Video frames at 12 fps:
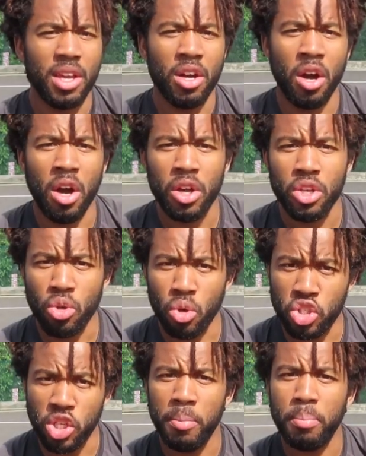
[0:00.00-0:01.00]
They are
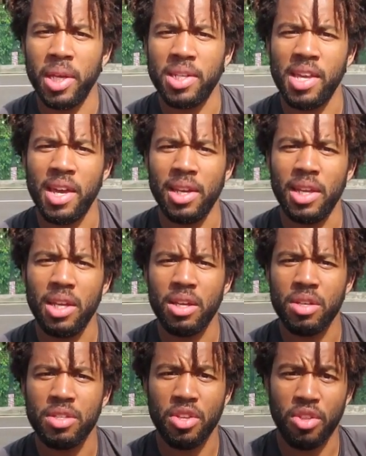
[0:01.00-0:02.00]
your jumping technique,
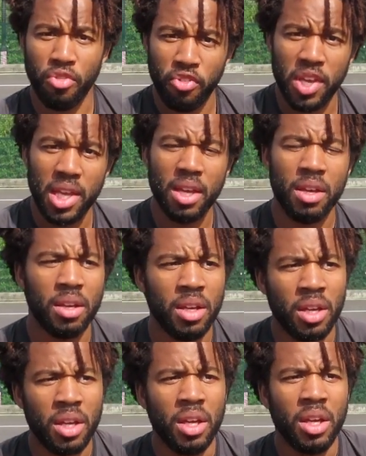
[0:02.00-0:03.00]
so the feet,
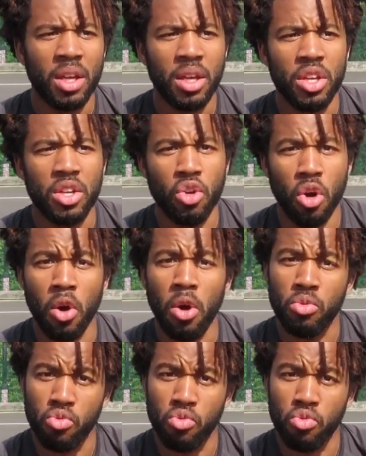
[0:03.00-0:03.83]
your